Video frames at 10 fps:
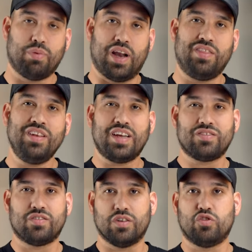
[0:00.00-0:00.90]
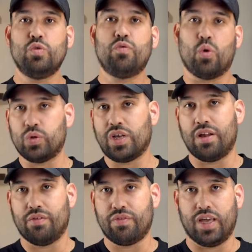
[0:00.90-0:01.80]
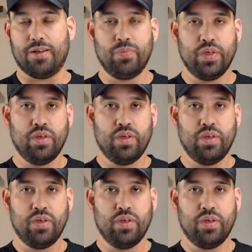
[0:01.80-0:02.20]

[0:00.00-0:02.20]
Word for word: But I think that's a twofold kind of thing.